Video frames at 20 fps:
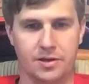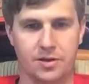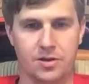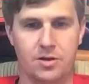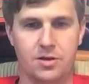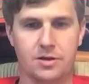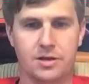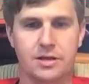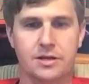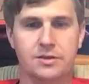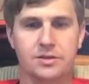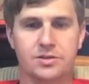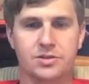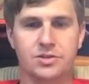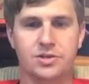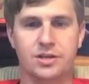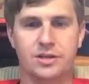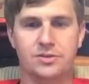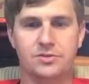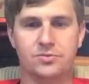Caulking the
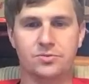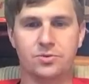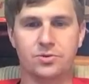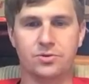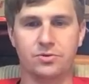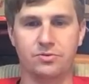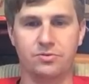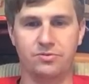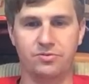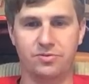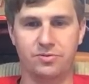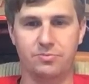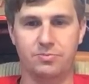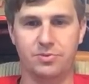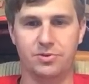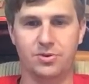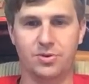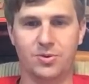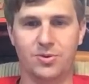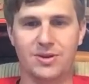shed's roof
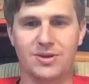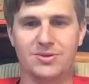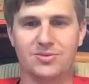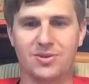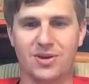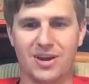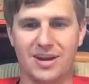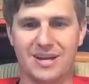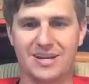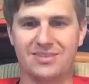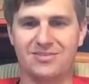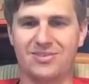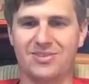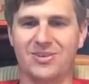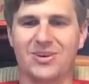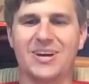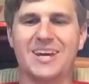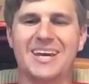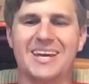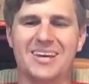between rain if
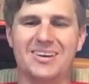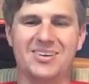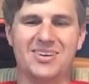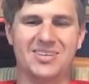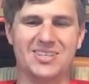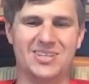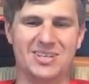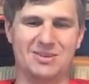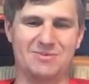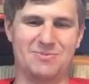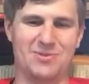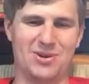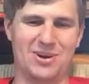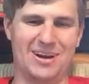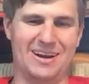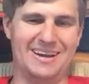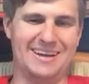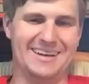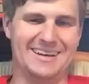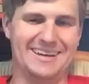it'll give us a
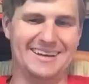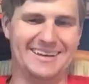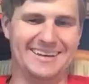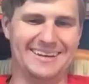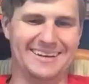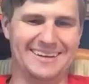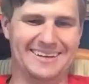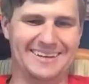break.